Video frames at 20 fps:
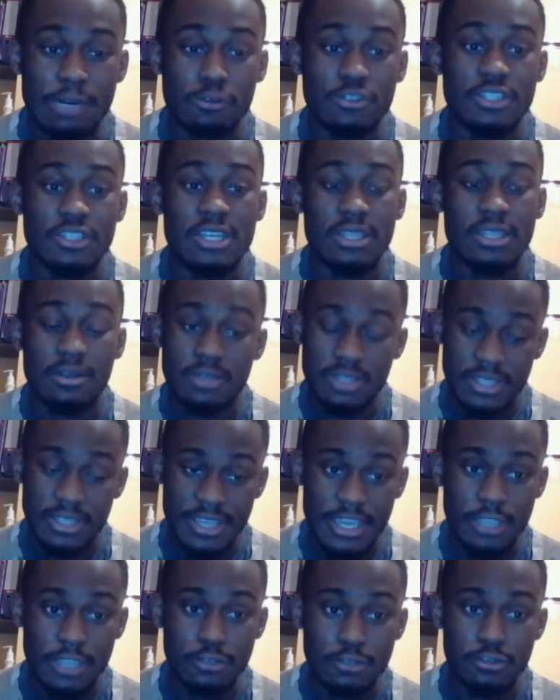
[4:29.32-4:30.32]
one of the ways to
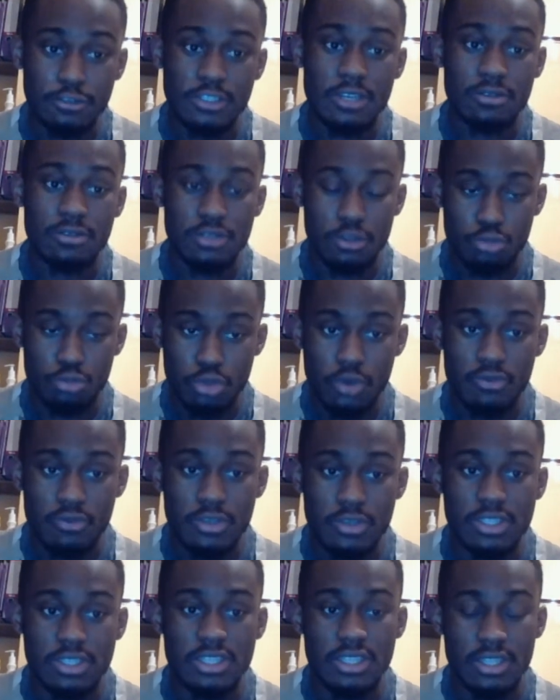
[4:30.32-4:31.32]
say power is
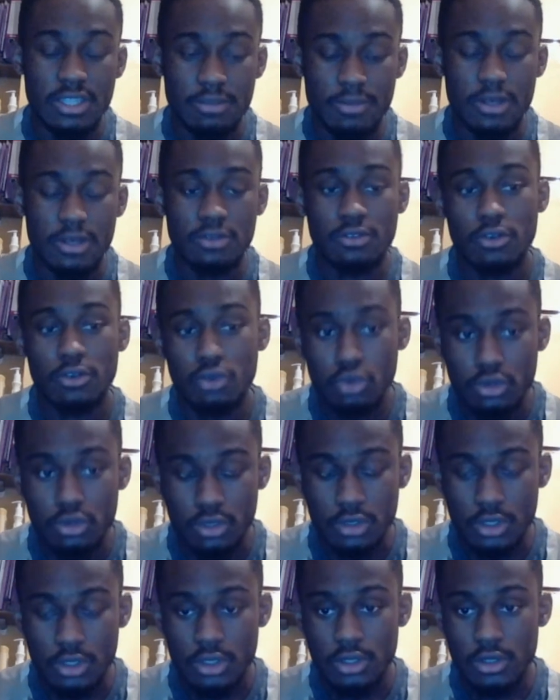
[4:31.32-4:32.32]
Allah. One of the
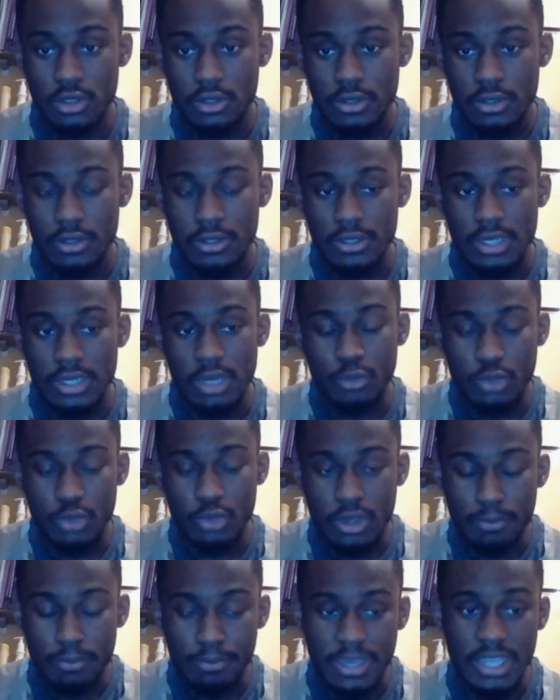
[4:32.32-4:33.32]
ways to say judge is
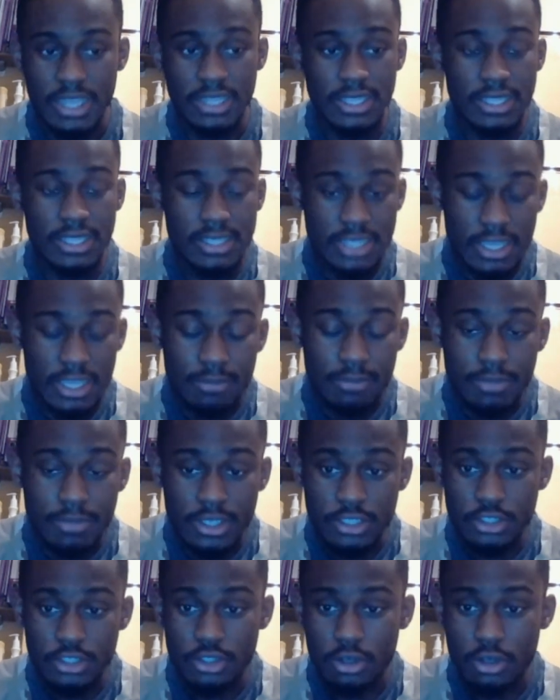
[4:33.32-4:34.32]
Allah. One of the
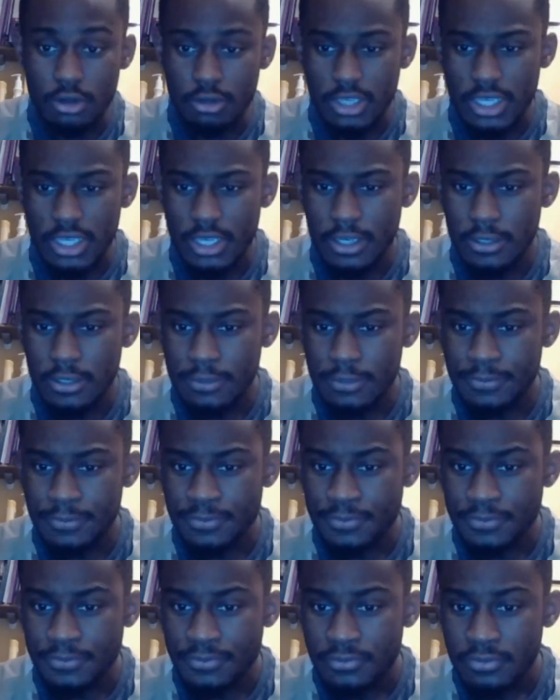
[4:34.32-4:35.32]
words, a uh, ways to
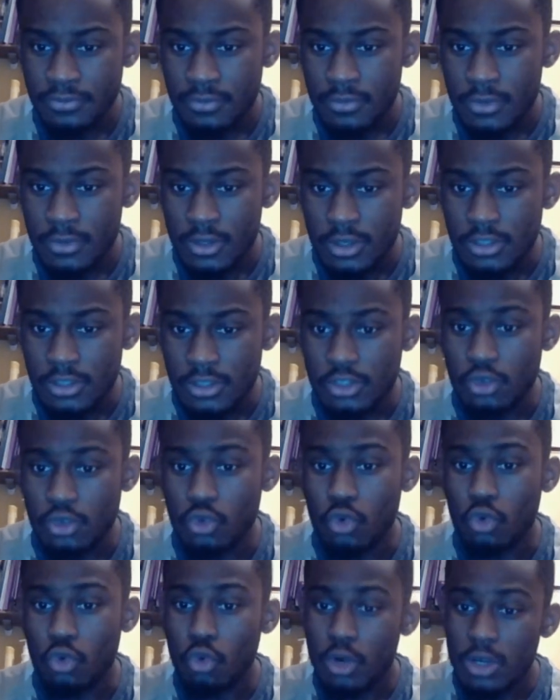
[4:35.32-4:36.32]
say Lord is Allah.
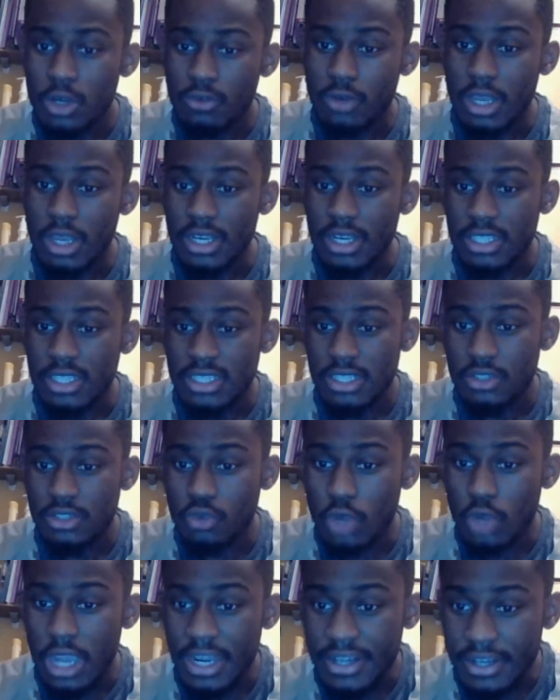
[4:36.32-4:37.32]
Okay.
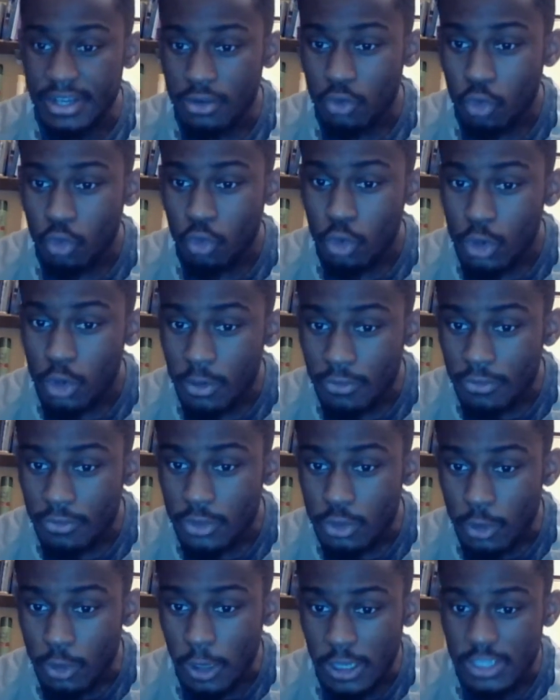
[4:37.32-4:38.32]
So he
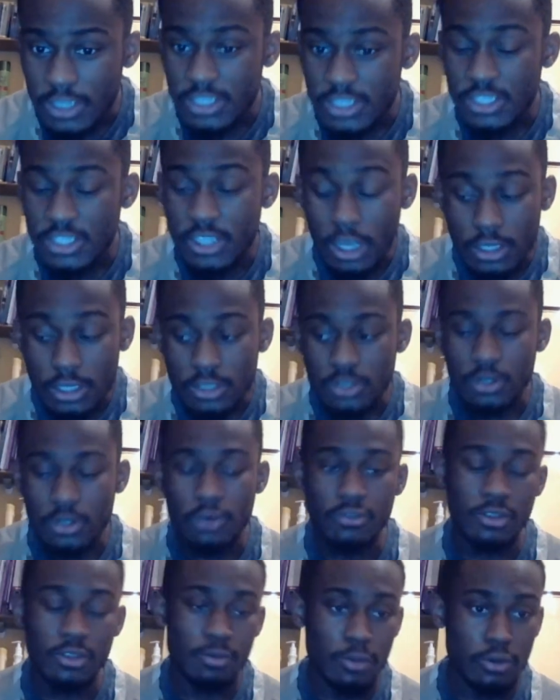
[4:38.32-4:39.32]
he's saying, I have said
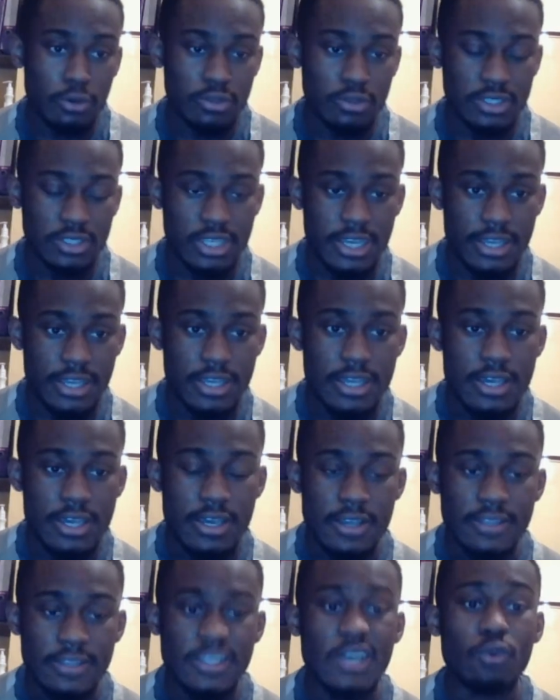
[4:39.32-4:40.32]
that you are Allah's
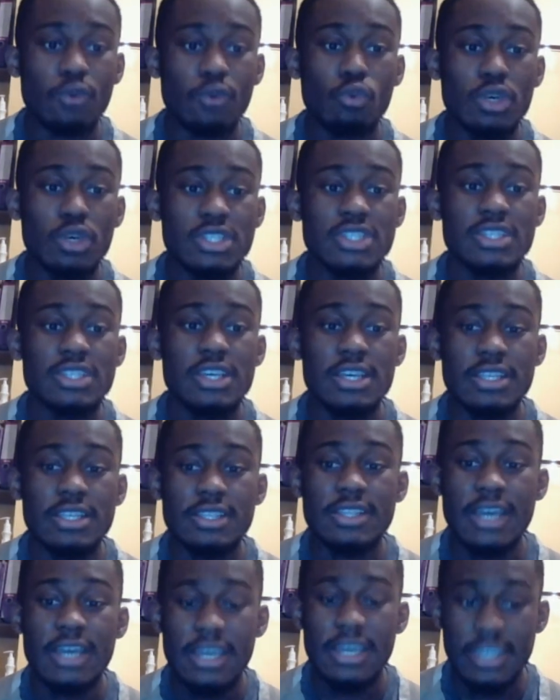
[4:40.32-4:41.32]
or Allah
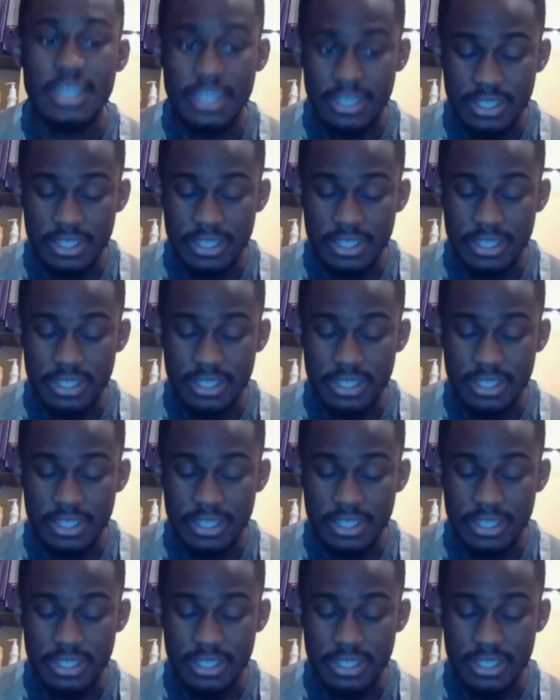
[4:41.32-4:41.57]
Hayam,